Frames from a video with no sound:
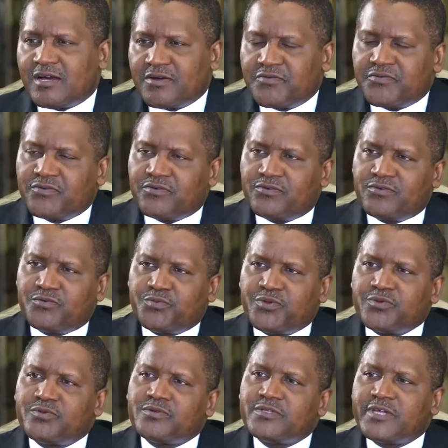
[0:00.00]
are a few
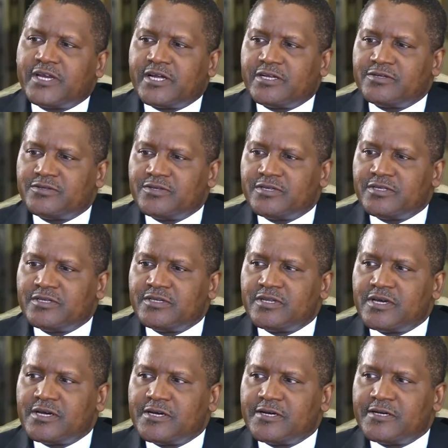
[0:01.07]
people that are doing
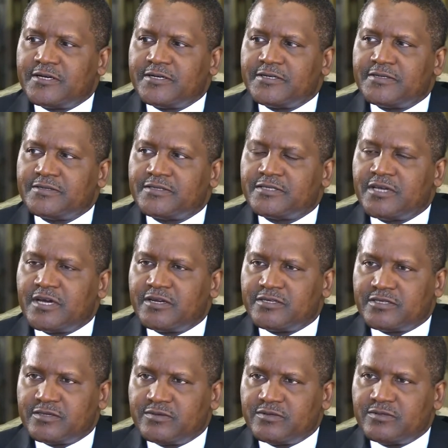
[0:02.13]

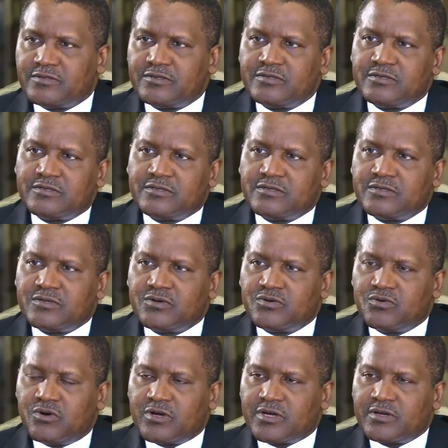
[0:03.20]
charitable
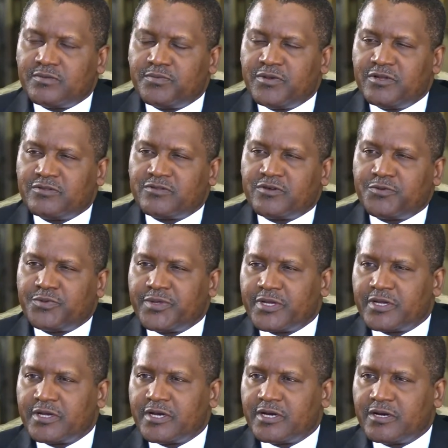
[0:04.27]
work,
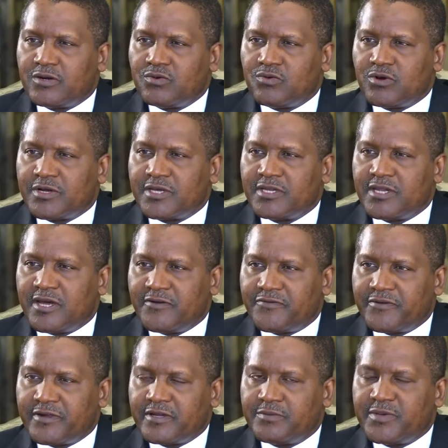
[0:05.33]
philanthropic work in
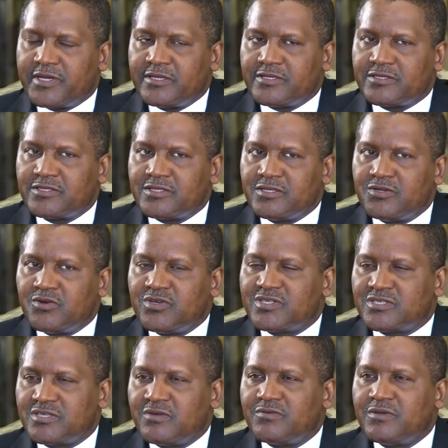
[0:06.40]
Africa, but it's
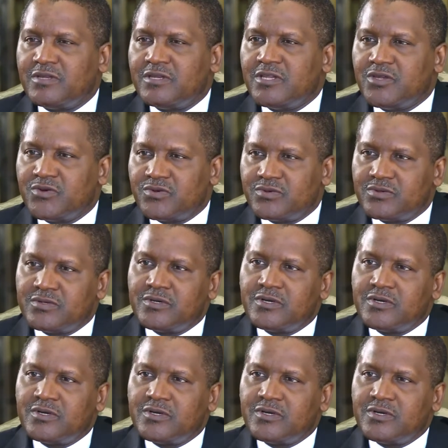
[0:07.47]
something new.